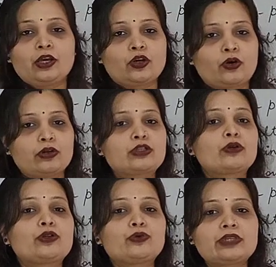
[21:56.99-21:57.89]
you are
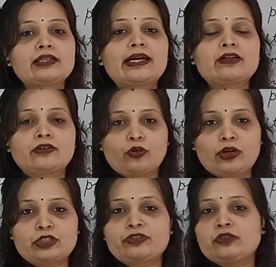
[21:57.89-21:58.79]
also using that
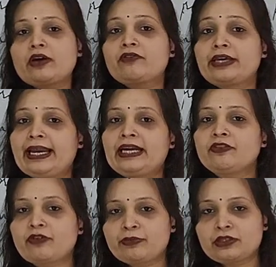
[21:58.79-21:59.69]
knowledge which you have
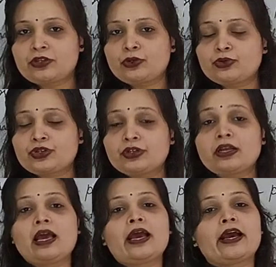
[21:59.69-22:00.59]
gained from the
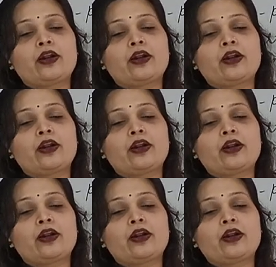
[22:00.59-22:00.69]
institution,